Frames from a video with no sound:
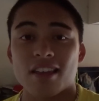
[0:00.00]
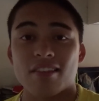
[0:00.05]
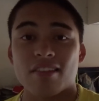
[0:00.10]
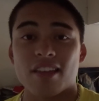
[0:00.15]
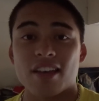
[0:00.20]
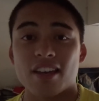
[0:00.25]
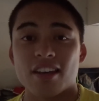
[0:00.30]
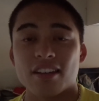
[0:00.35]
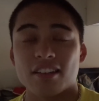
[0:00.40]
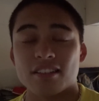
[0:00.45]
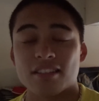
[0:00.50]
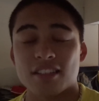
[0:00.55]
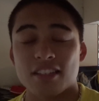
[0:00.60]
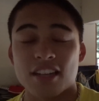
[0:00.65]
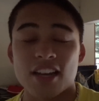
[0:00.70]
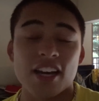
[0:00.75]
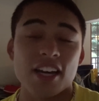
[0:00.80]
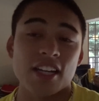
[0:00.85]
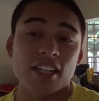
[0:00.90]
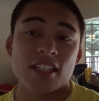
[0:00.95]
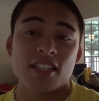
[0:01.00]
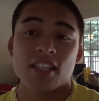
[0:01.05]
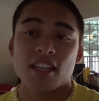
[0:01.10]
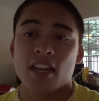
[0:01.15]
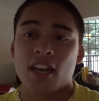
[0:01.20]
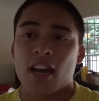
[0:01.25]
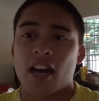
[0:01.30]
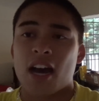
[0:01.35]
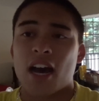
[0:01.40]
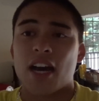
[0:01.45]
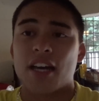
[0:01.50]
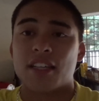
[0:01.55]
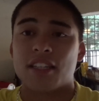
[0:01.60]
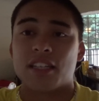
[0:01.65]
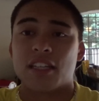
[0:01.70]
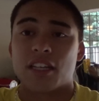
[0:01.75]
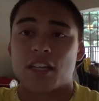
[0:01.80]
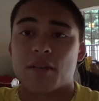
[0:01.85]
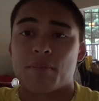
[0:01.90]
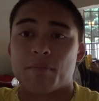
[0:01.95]
and then tonight I
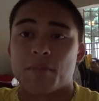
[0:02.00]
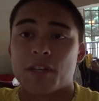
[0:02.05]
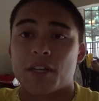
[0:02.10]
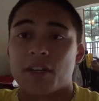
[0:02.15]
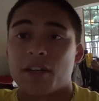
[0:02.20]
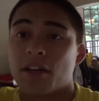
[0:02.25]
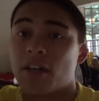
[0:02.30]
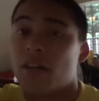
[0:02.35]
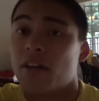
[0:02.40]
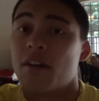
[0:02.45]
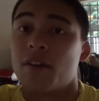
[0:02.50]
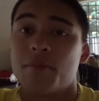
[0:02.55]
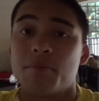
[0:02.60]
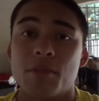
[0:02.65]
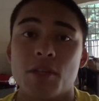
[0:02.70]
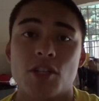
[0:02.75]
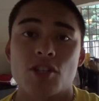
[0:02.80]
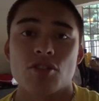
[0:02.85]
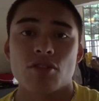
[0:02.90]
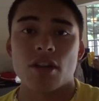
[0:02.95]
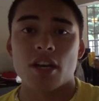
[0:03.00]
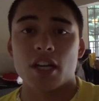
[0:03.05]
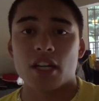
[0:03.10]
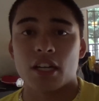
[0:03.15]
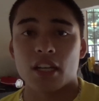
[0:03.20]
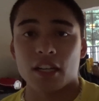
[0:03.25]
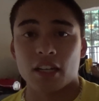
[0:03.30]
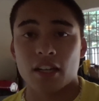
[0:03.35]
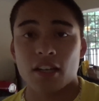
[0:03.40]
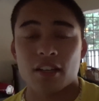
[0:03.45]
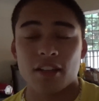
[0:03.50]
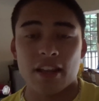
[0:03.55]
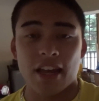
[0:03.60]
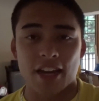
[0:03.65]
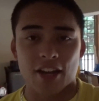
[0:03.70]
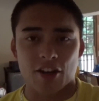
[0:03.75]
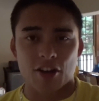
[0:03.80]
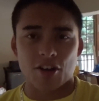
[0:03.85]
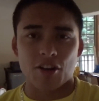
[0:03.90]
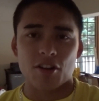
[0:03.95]
think I'm gonna be training
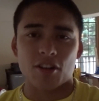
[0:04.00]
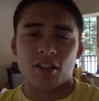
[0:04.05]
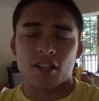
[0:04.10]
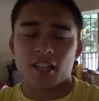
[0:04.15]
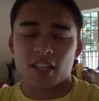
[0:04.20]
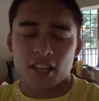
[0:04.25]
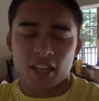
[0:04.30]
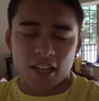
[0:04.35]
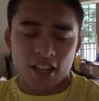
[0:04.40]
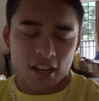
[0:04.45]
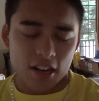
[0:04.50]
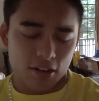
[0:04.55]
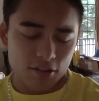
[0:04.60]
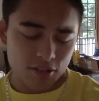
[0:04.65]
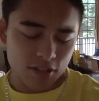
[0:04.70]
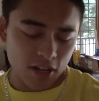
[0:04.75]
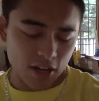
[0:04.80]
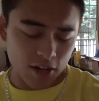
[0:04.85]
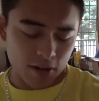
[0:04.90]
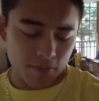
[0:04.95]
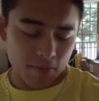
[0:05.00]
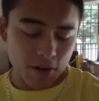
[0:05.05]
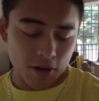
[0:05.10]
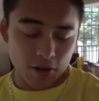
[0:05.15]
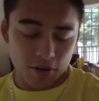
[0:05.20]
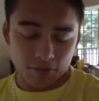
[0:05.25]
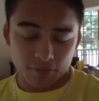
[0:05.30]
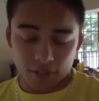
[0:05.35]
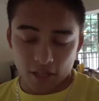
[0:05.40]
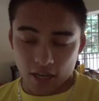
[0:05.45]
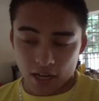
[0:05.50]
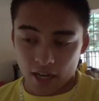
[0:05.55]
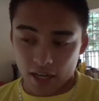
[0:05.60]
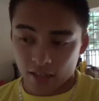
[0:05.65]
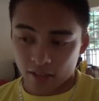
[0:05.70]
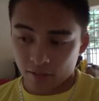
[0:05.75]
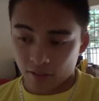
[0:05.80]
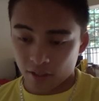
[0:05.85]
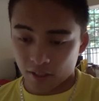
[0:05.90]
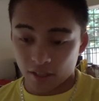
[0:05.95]
that girl I was talking about
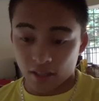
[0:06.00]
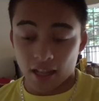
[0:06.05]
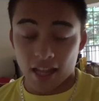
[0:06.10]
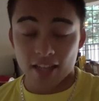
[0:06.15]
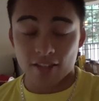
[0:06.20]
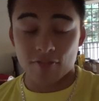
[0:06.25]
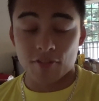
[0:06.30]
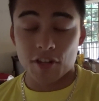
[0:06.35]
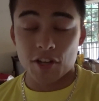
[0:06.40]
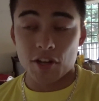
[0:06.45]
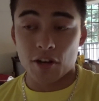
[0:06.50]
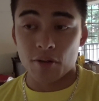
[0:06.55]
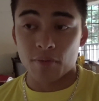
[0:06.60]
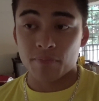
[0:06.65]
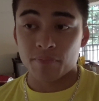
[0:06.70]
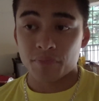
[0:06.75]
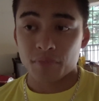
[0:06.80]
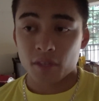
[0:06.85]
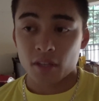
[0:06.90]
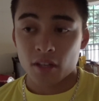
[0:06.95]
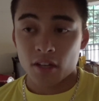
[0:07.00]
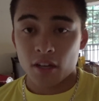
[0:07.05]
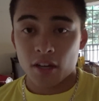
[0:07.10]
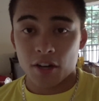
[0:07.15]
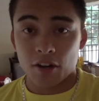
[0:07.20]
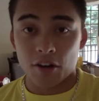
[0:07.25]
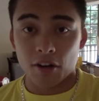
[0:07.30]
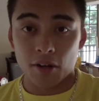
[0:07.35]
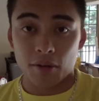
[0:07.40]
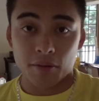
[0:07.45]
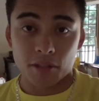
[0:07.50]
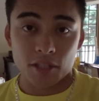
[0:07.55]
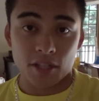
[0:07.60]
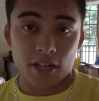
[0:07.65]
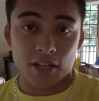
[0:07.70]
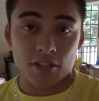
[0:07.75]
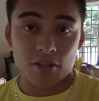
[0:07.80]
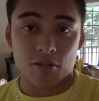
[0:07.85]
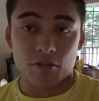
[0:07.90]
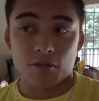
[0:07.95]
in the last video. Girl I went to
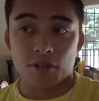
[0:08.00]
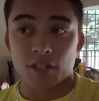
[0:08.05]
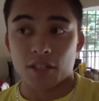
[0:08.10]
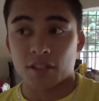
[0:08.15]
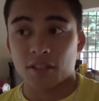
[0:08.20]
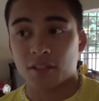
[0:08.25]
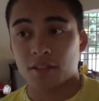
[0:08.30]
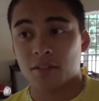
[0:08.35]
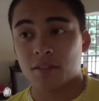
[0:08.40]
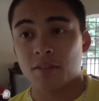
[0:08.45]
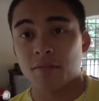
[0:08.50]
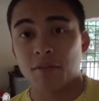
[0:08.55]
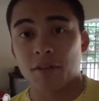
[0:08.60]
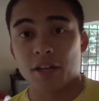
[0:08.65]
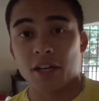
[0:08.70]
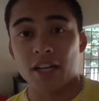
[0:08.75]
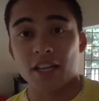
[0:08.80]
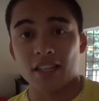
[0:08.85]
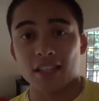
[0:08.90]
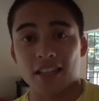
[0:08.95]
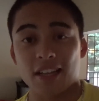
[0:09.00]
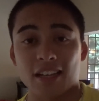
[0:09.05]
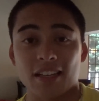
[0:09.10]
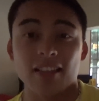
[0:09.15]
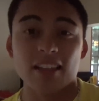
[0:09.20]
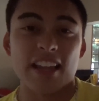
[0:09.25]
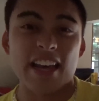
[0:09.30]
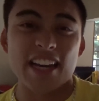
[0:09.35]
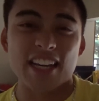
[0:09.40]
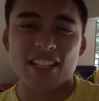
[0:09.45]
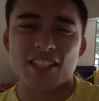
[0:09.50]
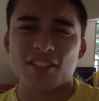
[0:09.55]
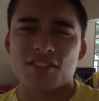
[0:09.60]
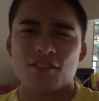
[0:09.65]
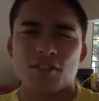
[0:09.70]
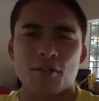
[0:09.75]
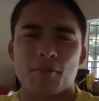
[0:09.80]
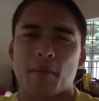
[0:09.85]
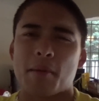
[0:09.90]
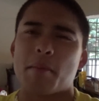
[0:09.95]
high school with, we're gonna hit like legs
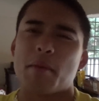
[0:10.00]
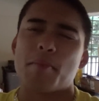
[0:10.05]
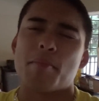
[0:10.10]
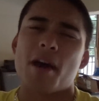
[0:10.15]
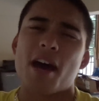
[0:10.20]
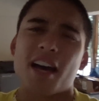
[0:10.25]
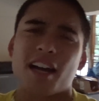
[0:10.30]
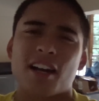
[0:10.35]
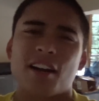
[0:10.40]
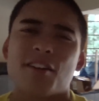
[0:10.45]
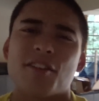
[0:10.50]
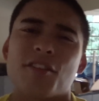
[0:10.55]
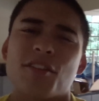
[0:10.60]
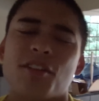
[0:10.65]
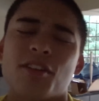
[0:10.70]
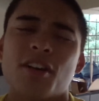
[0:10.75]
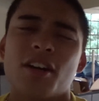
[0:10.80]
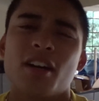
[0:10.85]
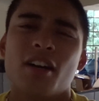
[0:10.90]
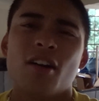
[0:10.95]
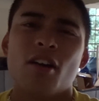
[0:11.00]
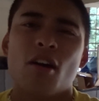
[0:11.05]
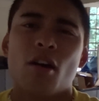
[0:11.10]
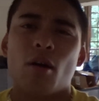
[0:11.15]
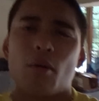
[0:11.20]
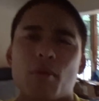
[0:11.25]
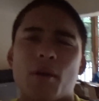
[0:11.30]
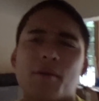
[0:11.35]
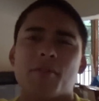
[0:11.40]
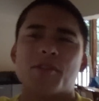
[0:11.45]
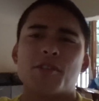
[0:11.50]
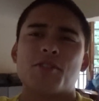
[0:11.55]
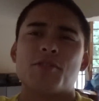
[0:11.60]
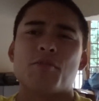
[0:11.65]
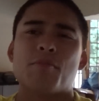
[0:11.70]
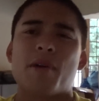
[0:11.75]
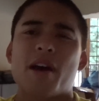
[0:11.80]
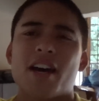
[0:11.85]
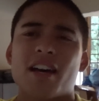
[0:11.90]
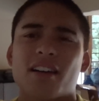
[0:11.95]
or maybe back, I don't know. I'll probably just
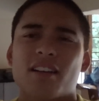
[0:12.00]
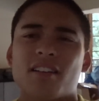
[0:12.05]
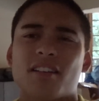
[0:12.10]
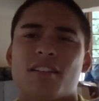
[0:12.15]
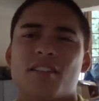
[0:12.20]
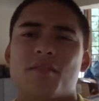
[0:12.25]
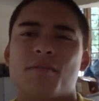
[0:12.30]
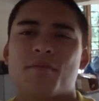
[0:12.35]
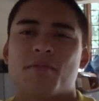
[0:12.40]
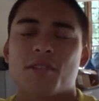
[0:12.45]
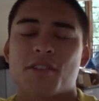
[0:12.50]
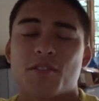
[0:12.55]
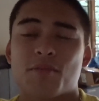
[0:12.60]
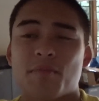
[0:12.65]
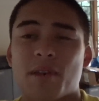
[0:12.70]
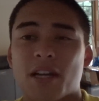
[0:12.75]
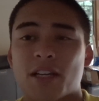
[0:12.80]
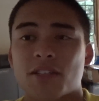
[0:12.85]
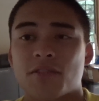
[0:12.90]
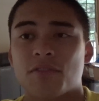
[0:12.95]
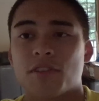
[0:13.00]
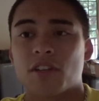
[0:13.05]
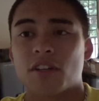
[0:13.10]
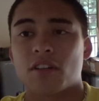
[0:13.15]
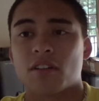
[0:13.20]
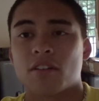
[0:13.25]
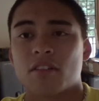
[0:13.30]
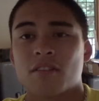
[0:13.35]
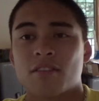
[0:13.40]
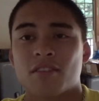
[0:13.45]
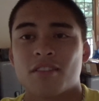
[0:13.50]
do back because back's fun.